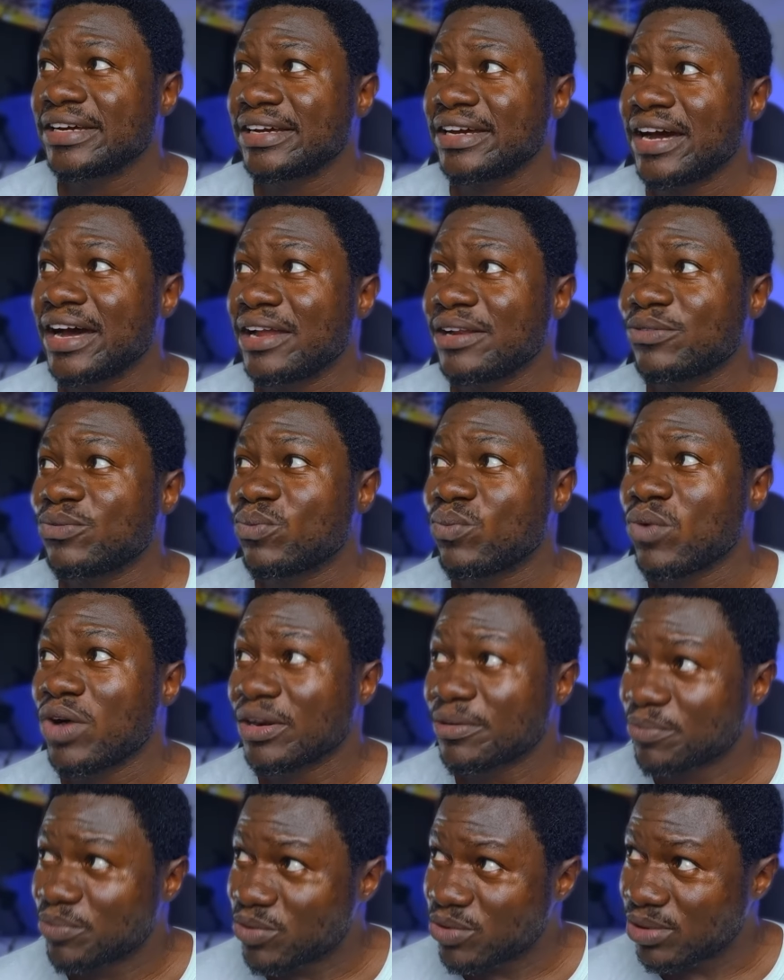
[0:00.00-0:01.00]
At
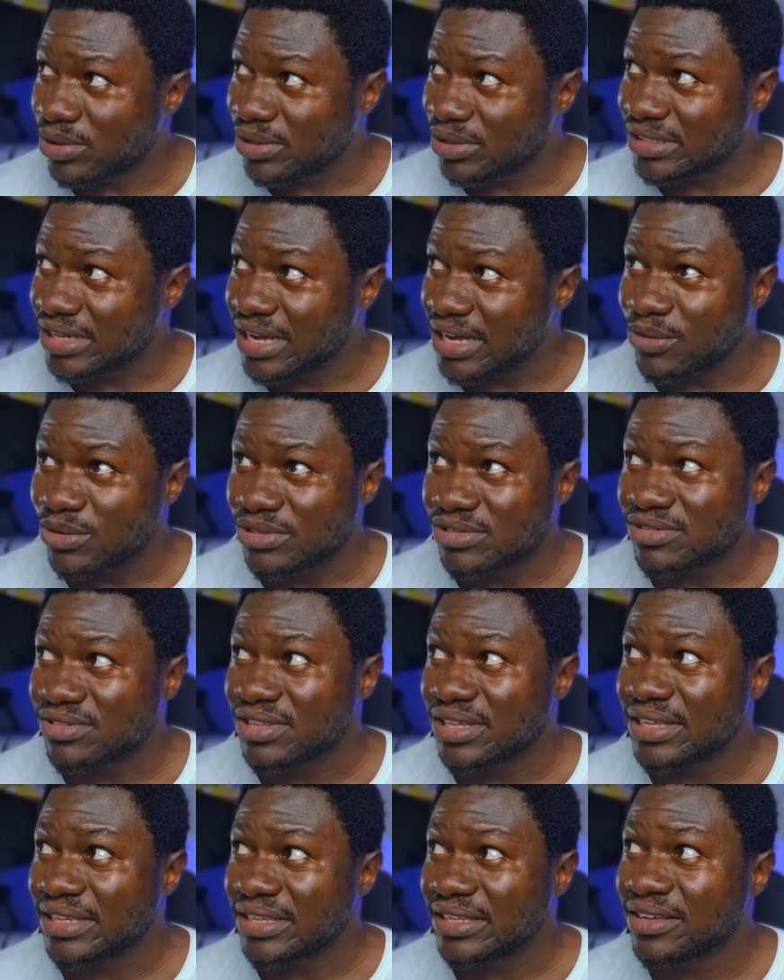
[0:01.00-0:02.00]
one point, I was
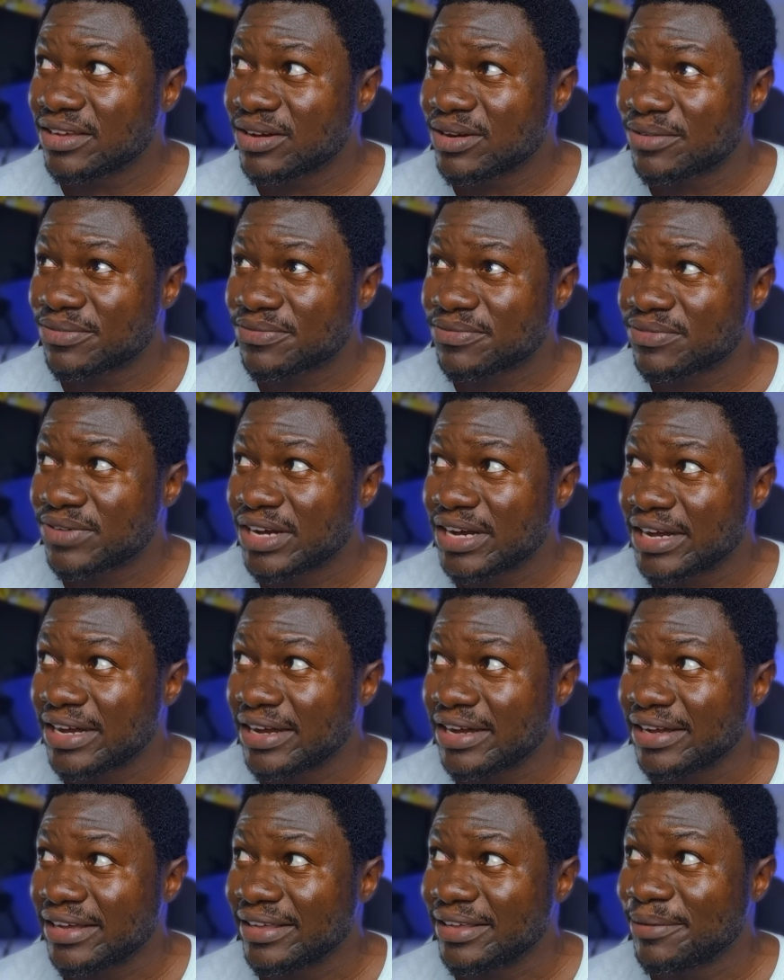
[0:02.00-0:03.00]
thinking
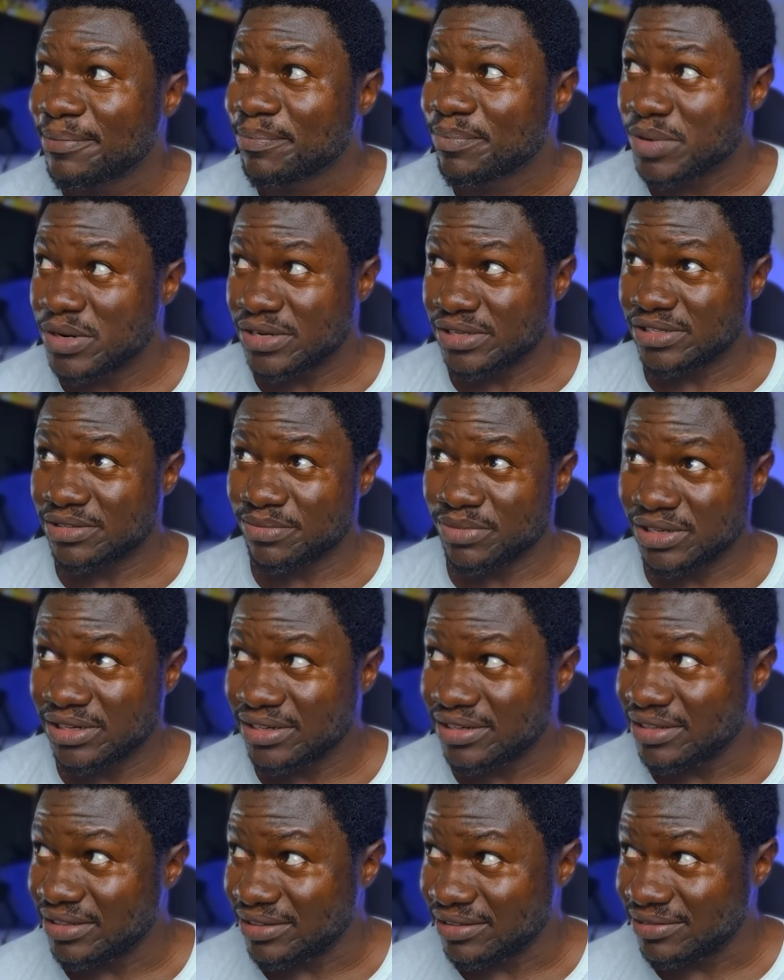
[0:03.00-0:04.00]
of
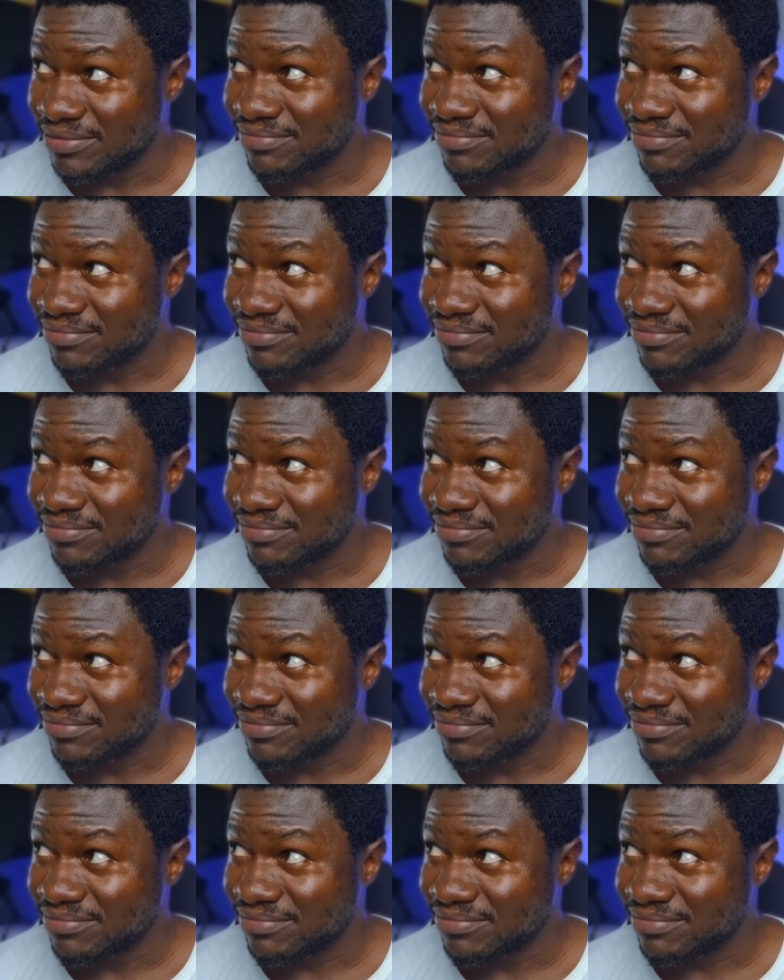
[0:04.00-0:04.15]
impossibility,